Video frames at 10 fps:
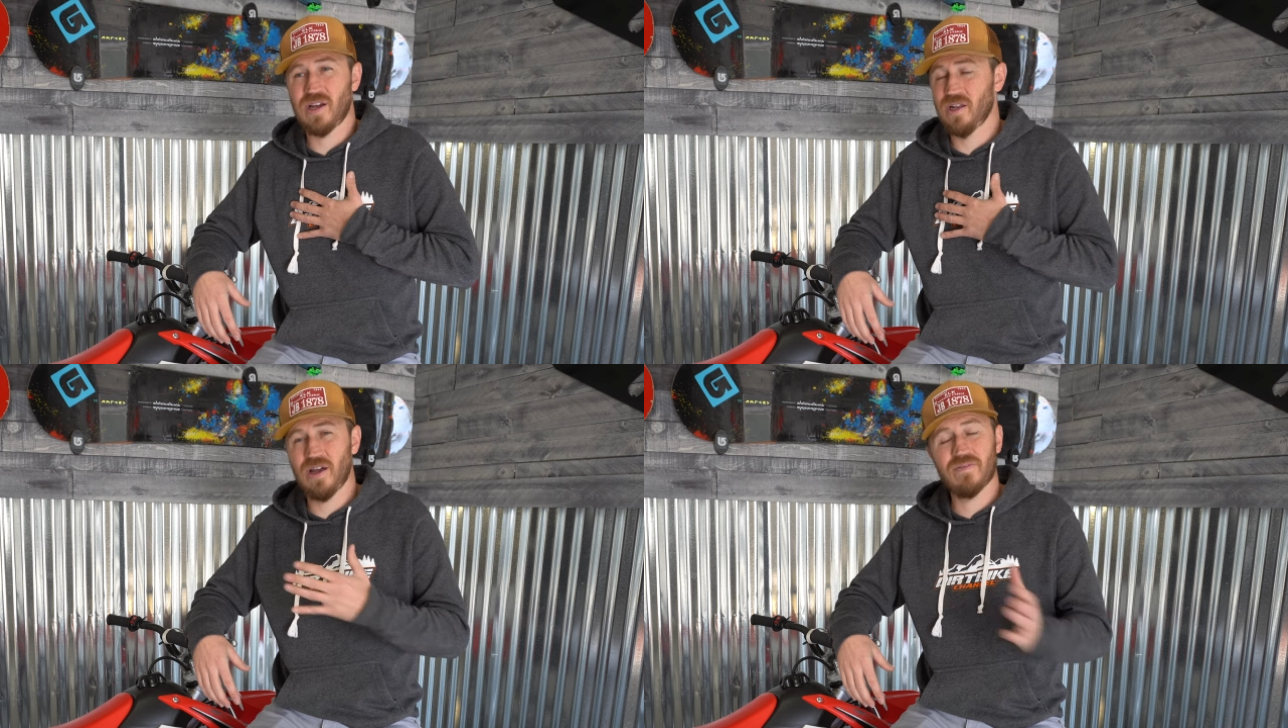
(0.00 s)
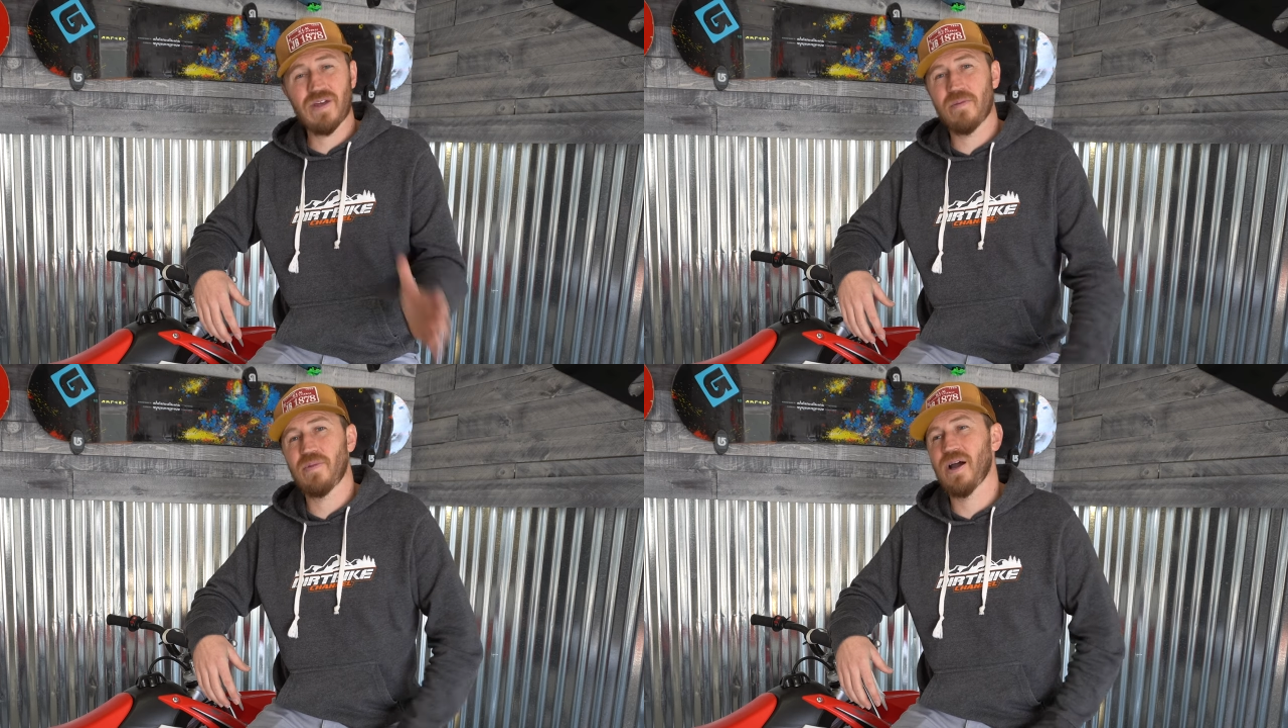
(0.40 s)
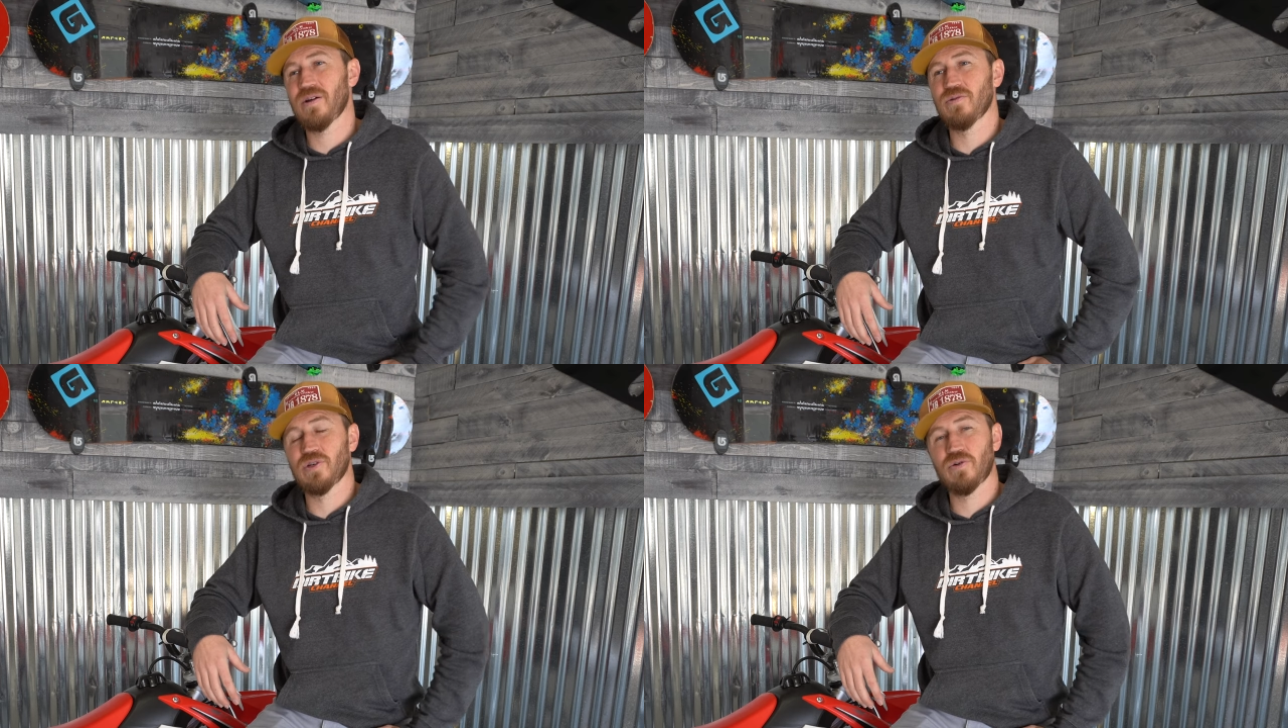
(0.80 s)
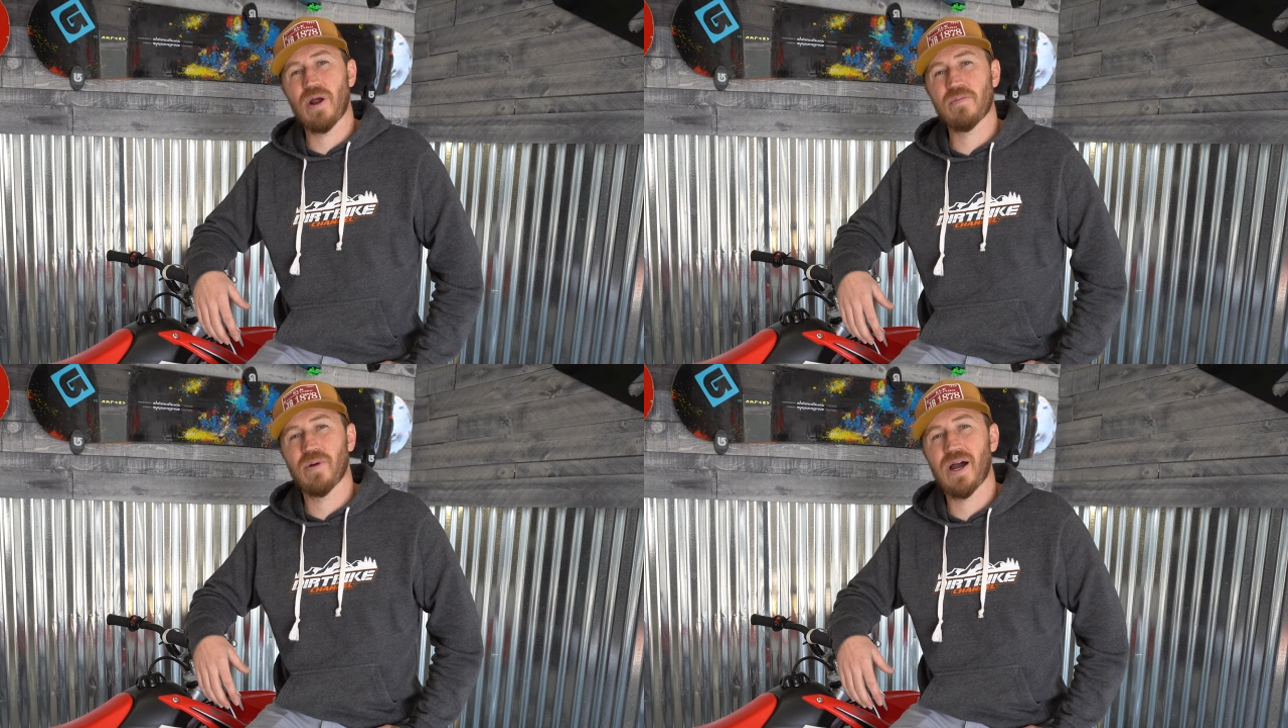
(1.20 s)
I love that bike, it was a
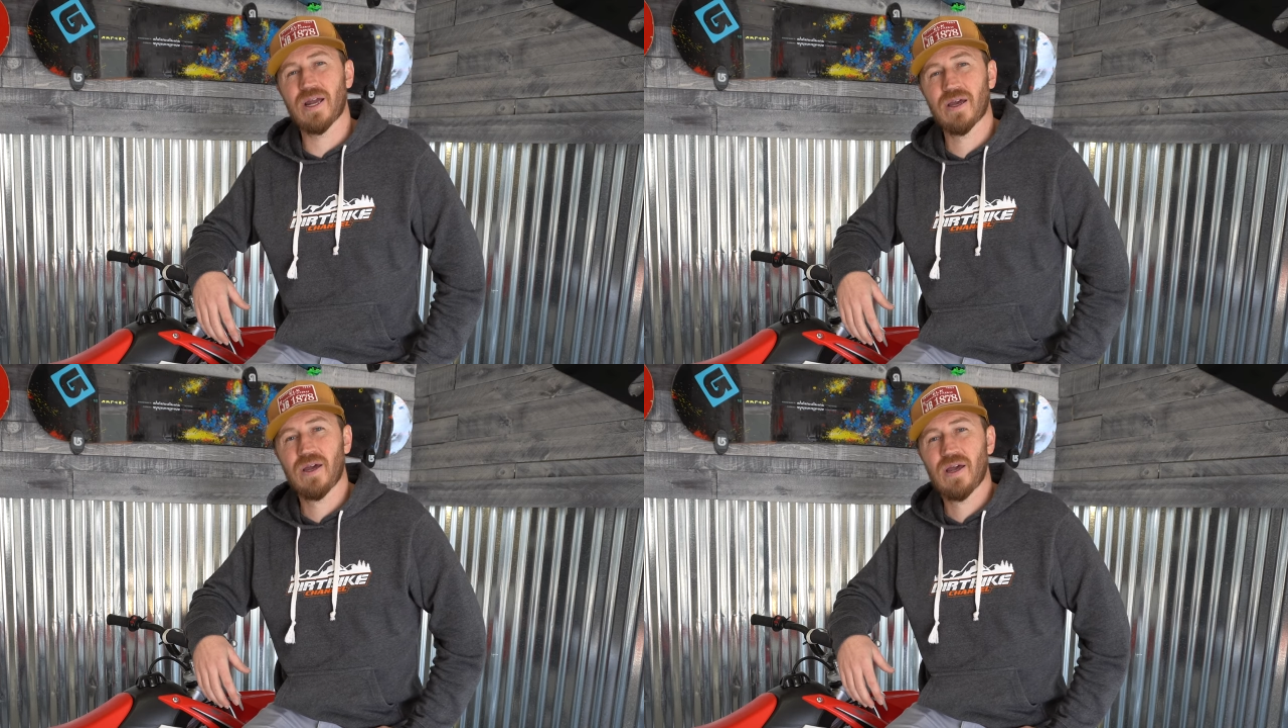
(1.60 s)
great bike.